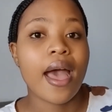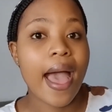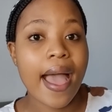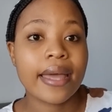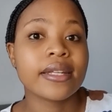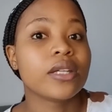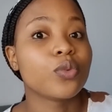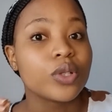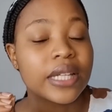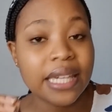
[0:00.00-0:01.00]
and it
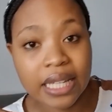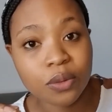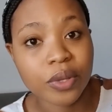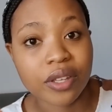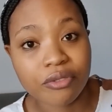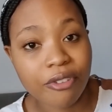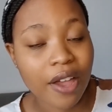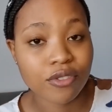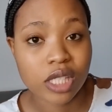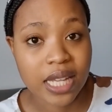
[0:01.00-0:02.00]
will heal within
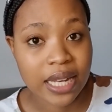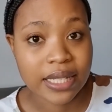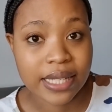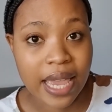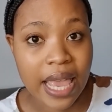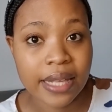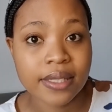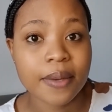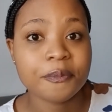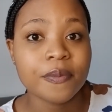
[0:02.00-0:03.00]
5 to 10
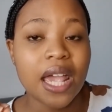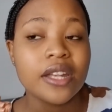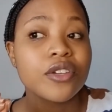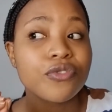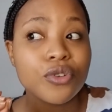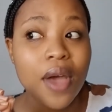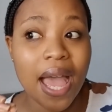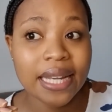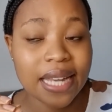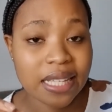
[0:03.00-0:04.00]
days, and if you
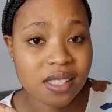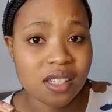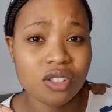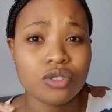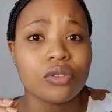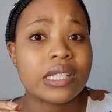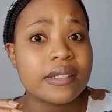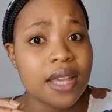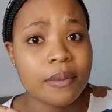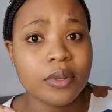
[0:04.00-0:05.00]
had like stitches or
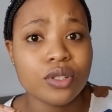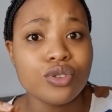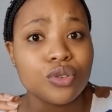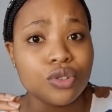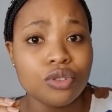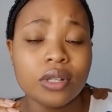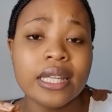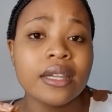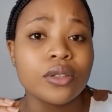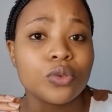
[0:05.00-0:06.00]
staples, usually
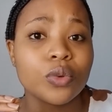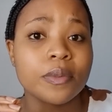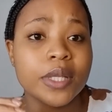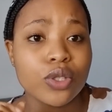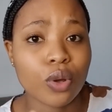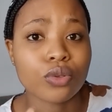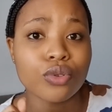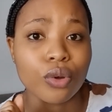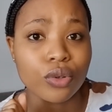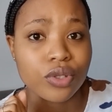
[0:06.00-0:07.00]
you will be told to
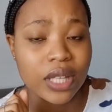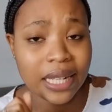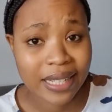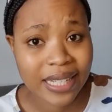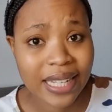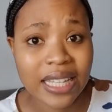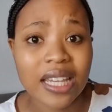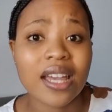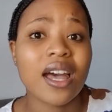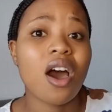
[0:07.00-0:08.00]
go to the clinic
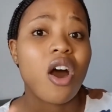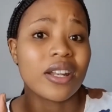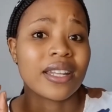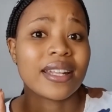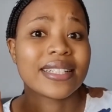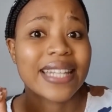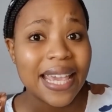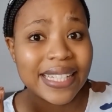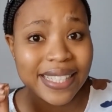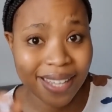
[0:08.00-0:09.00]
on
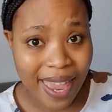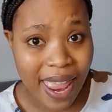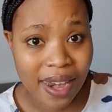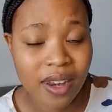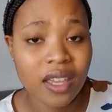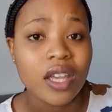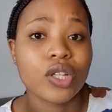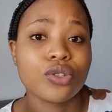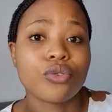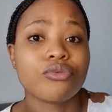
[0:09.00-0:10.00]
day 10
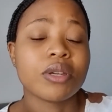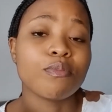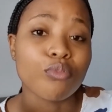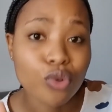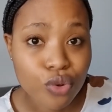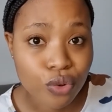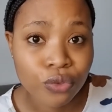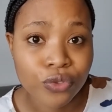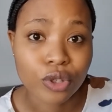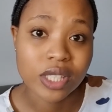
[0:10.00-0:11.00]
to
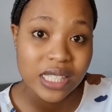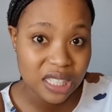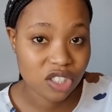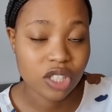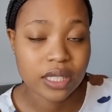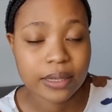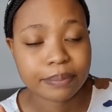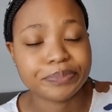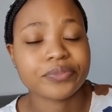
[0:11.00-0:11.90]
remove your stitches,